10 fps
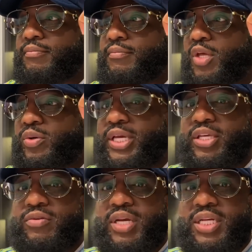Okay,
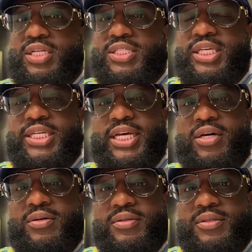you ready to see
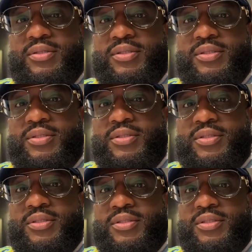now?
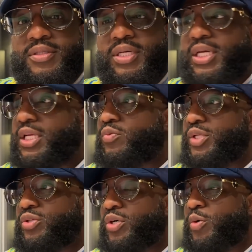And then
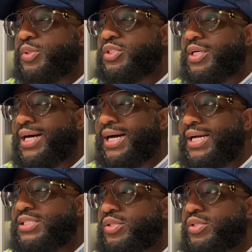when you opened your eyes,